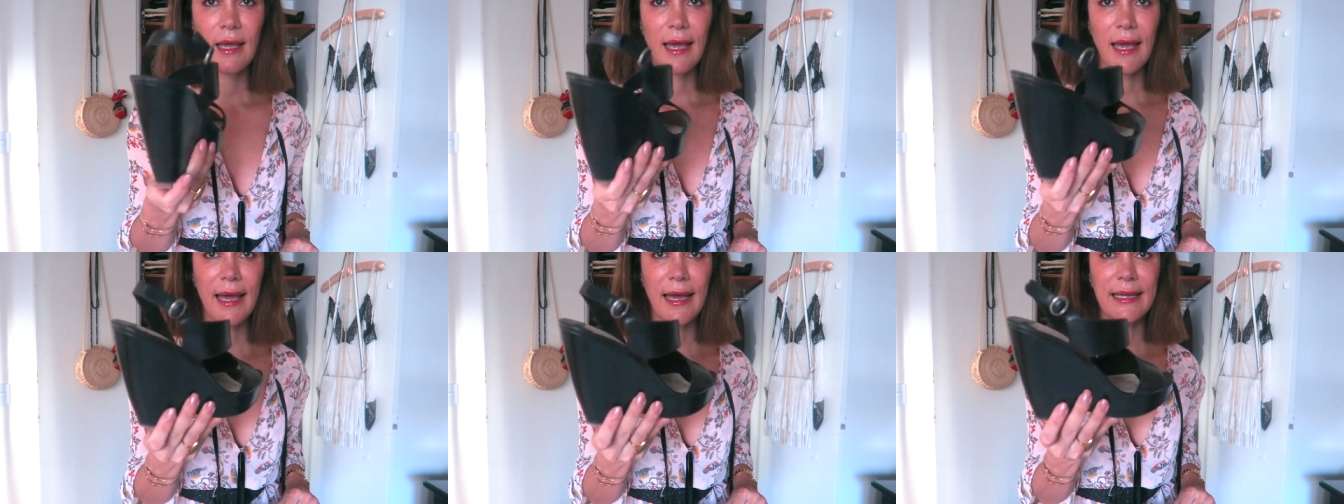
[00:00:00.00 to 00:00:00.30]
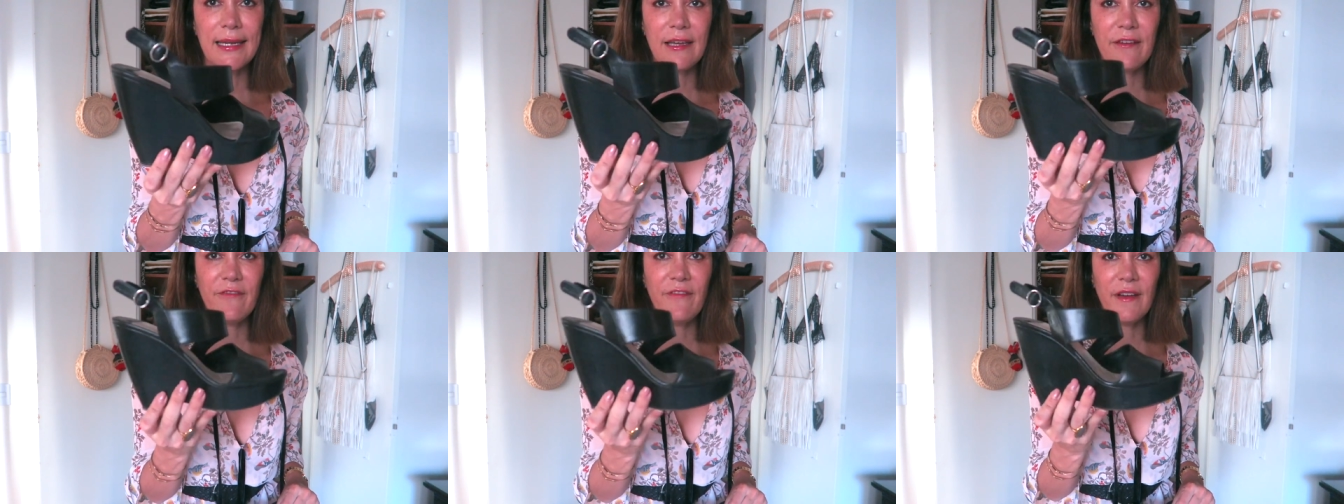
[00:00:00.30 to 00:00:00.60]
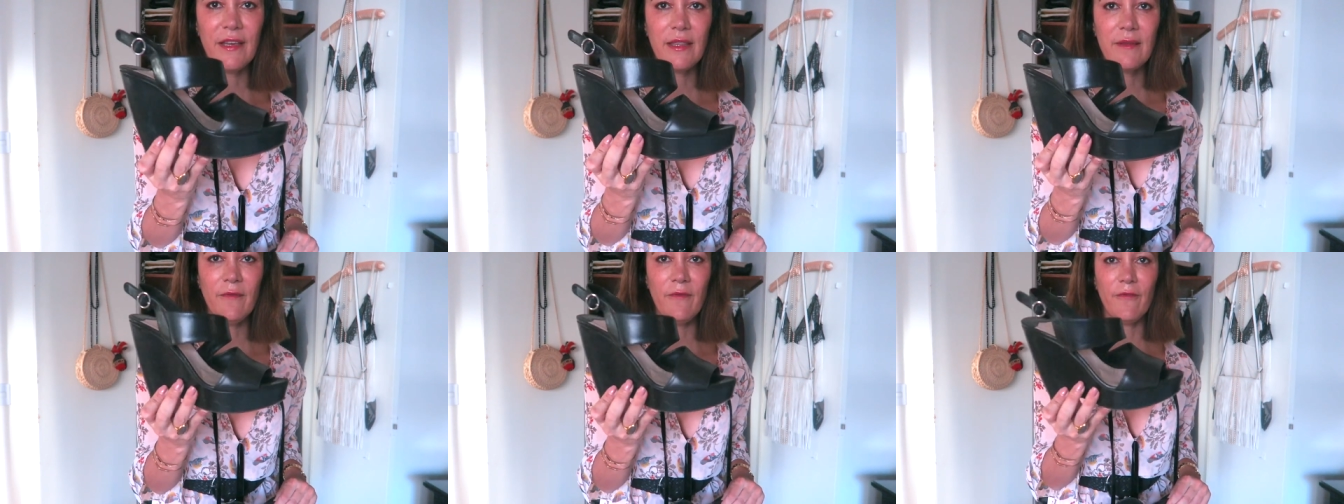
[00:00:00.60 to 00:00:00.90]
and I
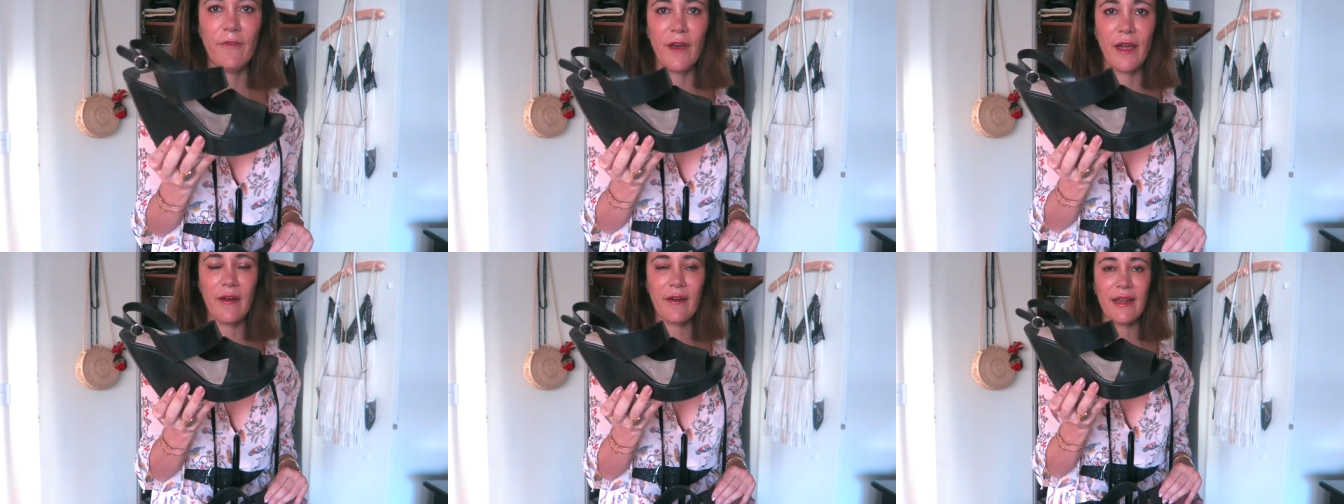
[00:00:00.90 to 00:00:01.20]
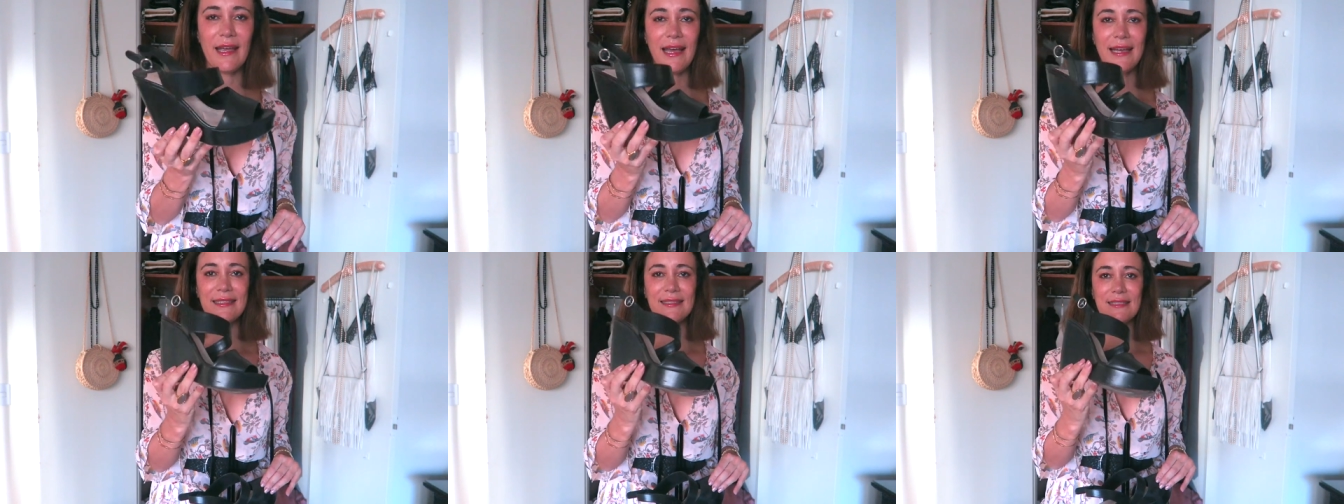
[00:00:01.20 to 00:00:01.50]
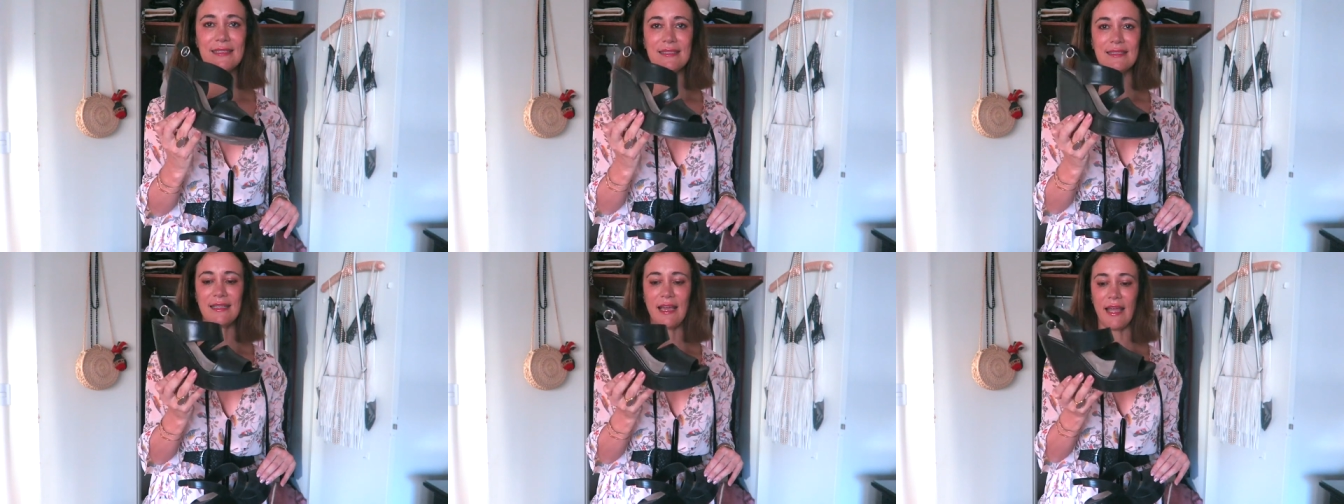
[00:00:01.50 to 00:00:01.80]
find them very
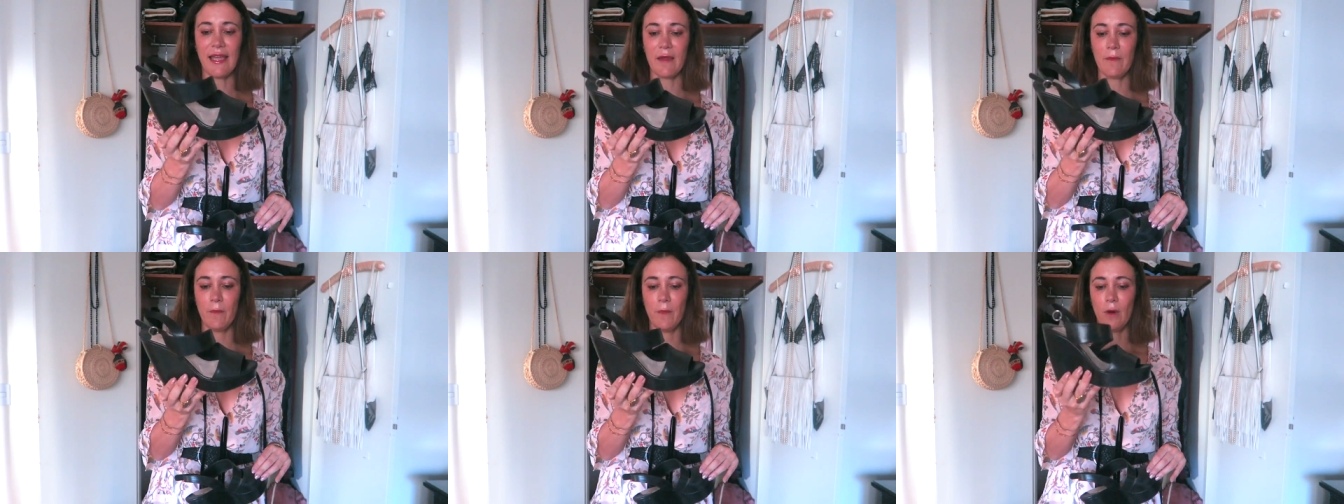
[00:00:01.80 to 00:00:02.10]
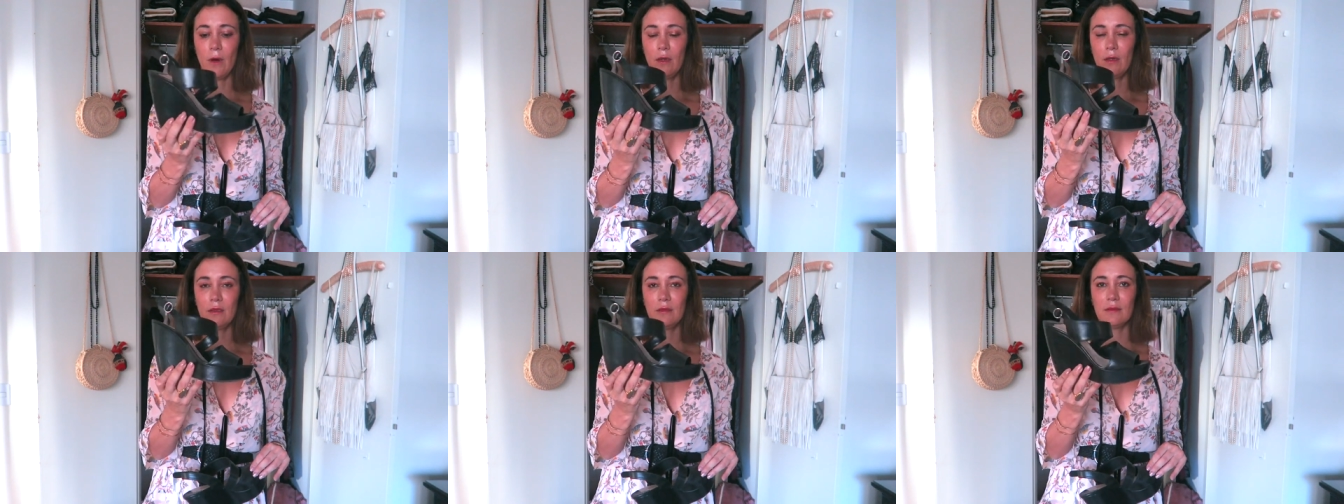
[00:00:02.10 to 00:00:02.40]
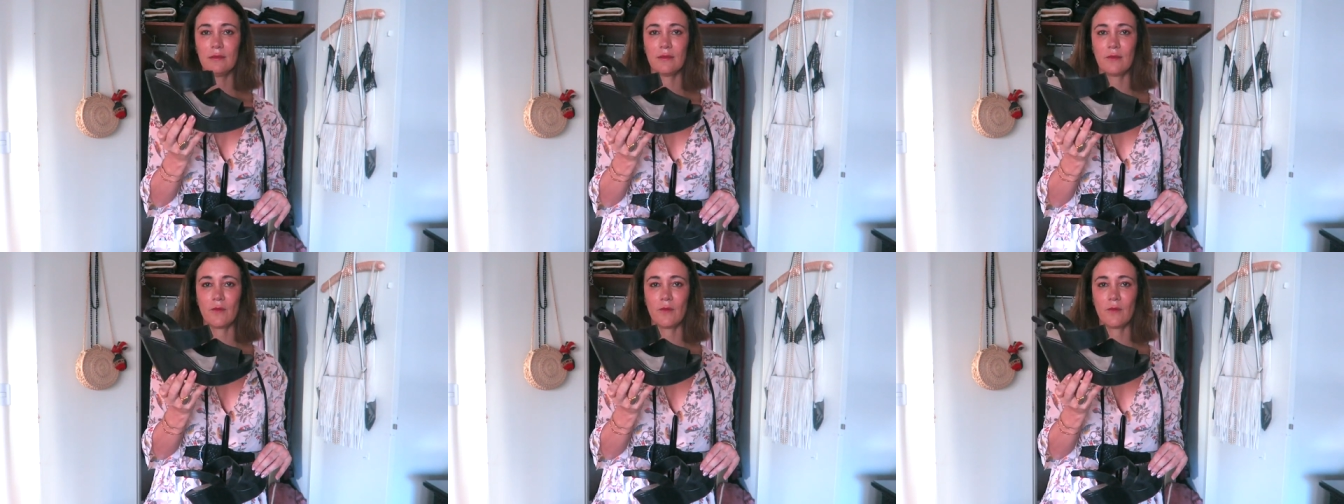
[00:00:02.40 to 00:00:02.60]
unstable